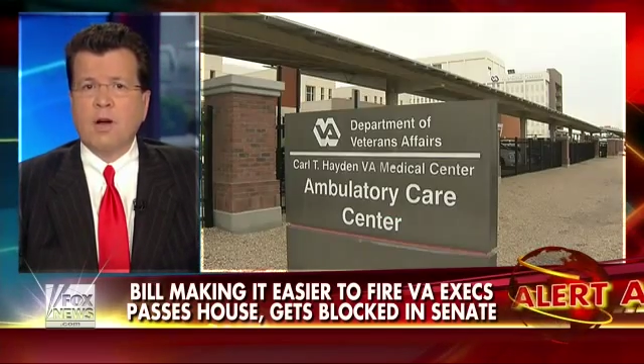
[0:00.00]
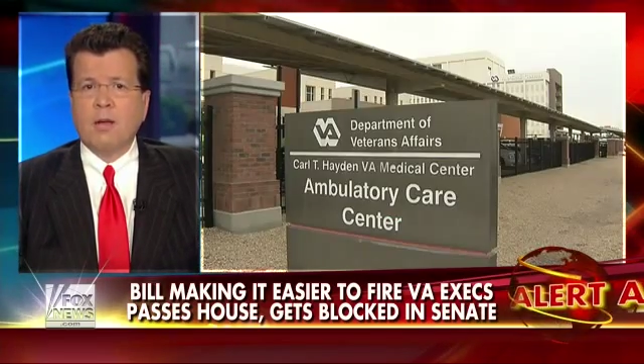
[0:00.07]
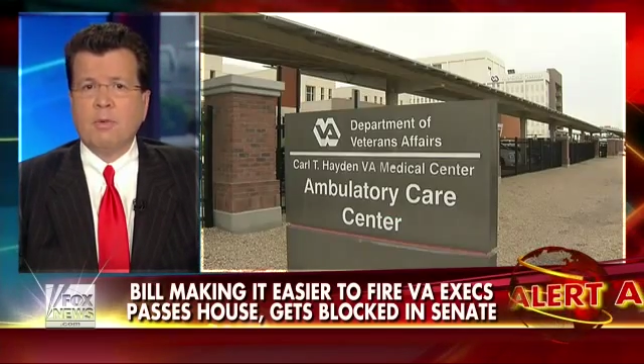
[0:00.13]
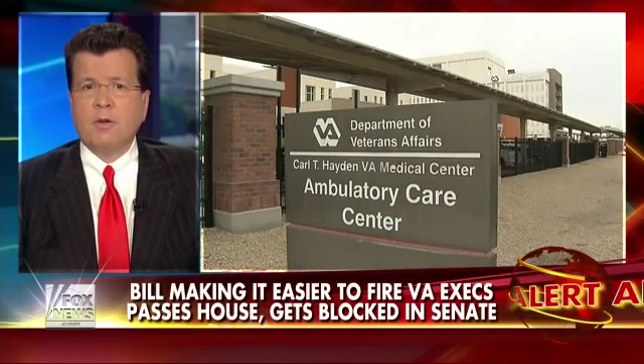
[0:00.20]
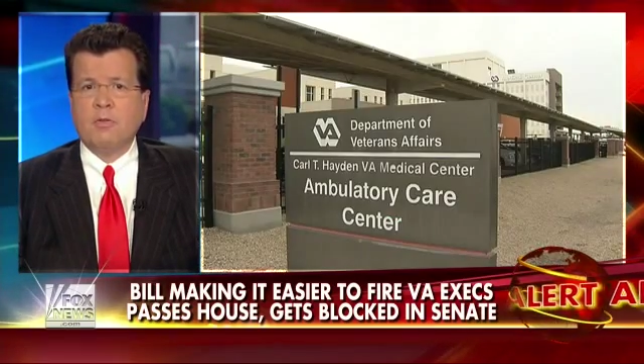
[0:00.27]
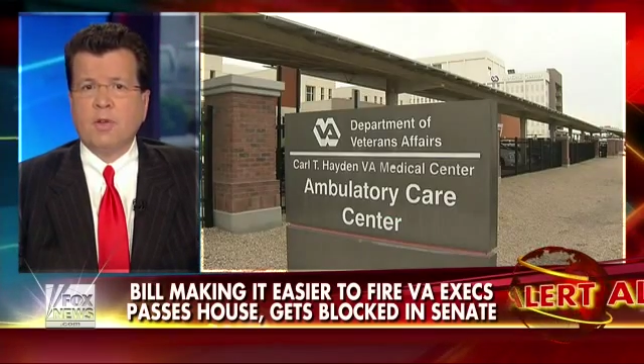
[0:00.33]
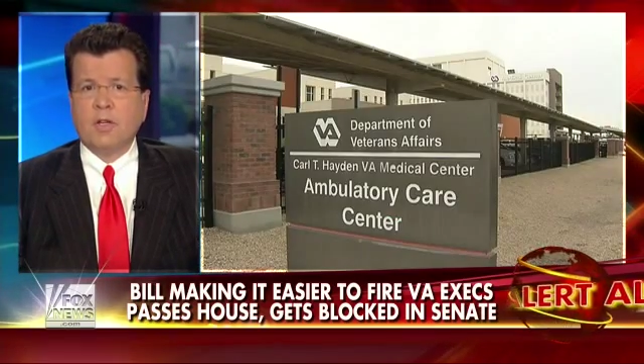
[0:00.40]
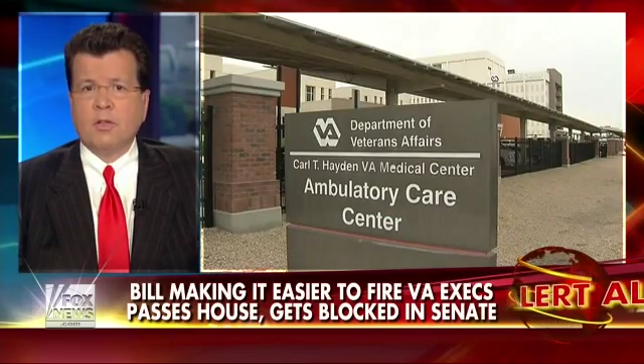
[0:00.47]

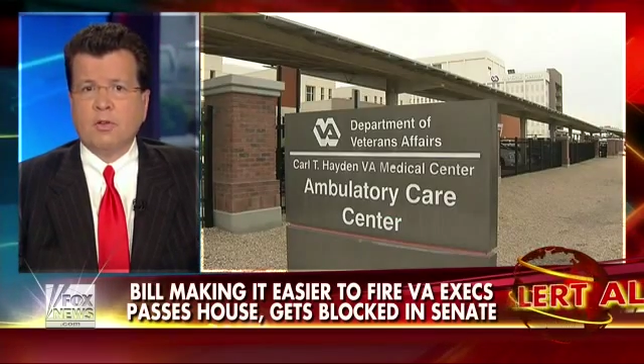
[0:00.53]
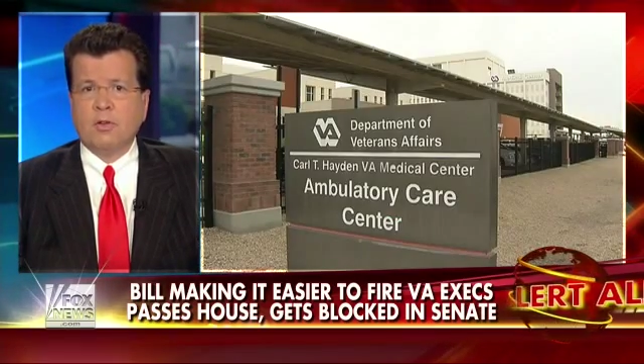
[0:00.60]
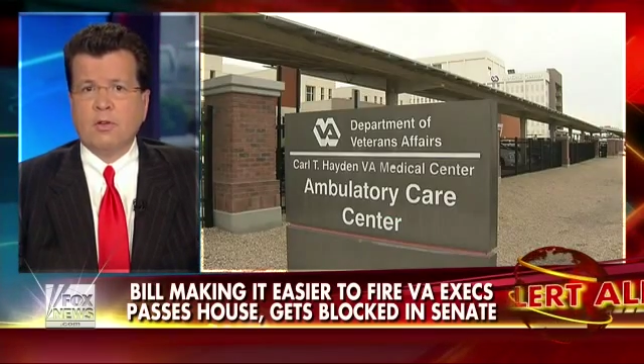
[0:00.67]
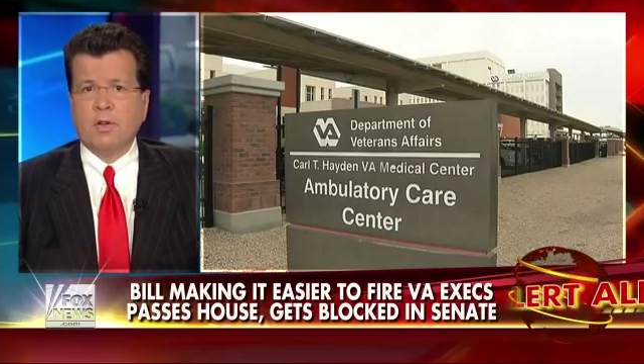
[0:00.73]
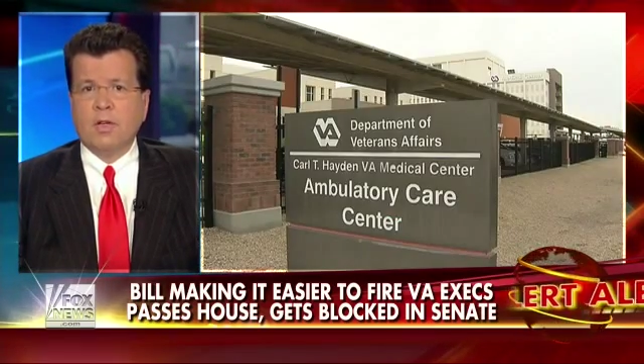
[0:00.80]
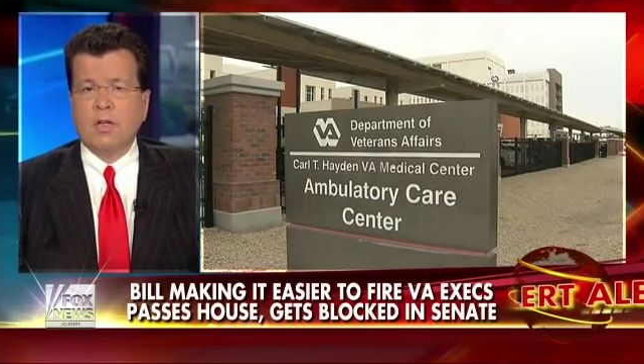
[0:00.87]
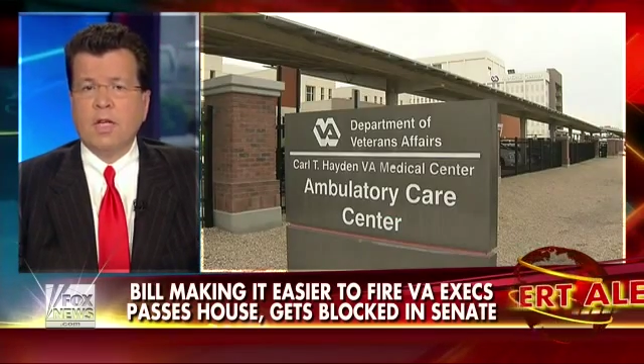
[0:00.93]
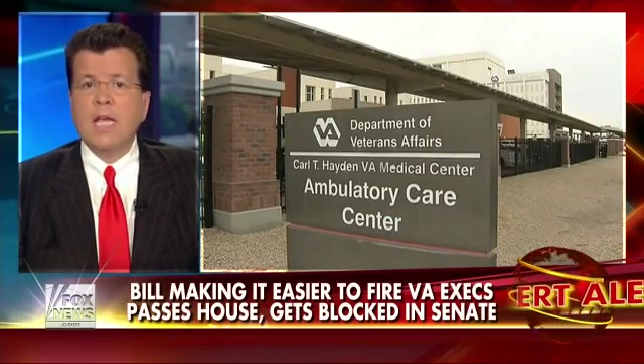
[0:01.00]
primary
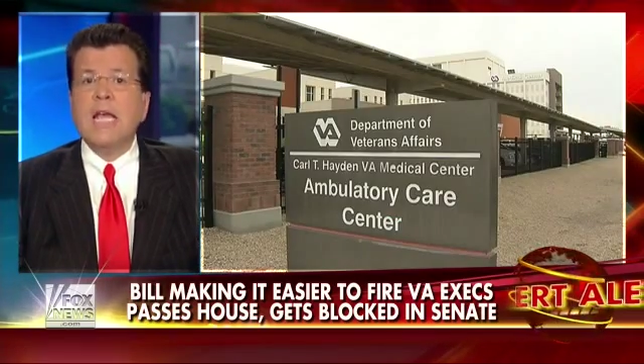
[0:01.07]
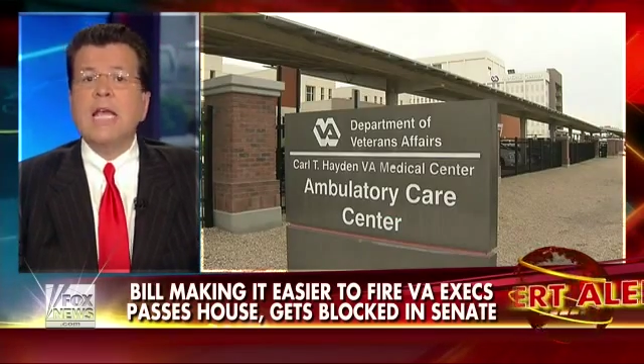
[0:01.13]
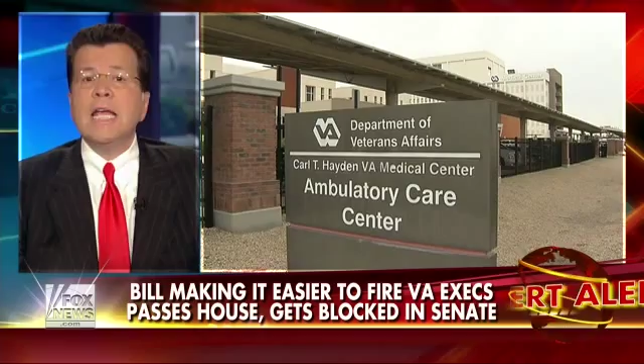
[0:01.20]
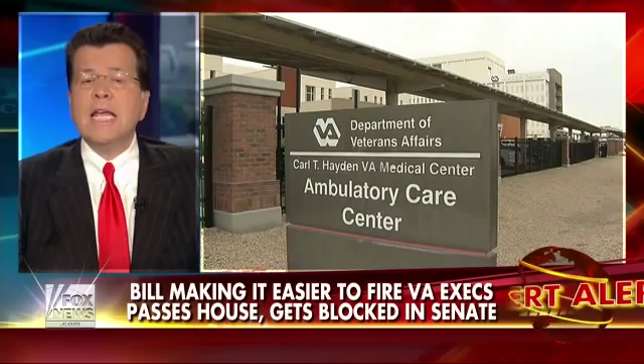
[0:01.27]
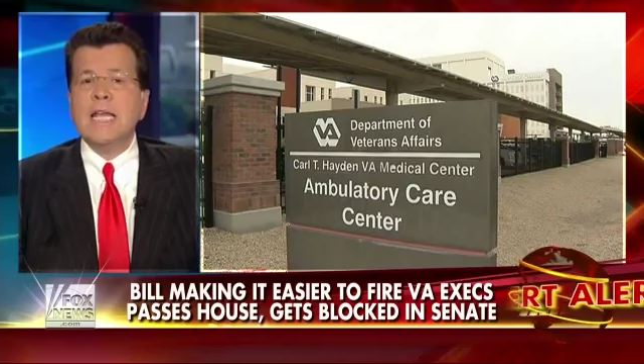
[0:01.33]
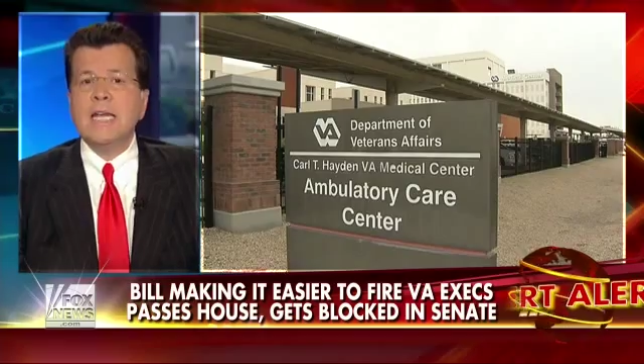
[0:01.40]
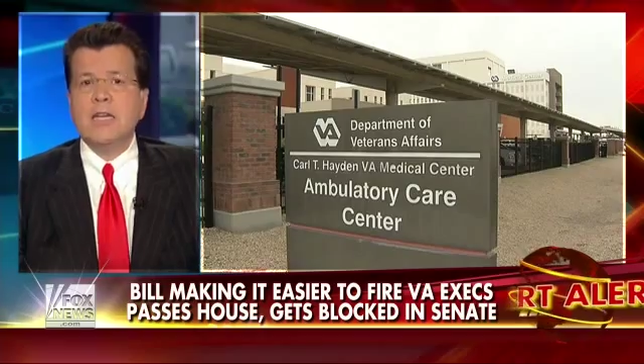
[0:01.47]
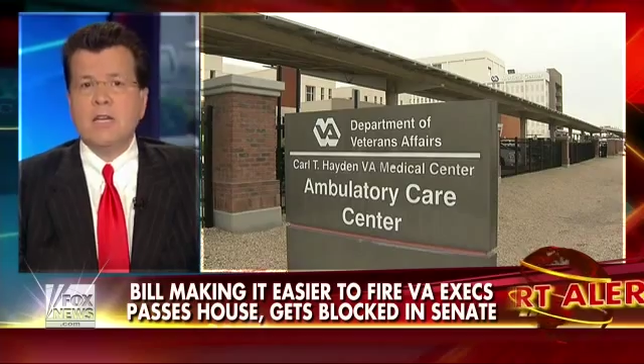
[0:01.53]
victory in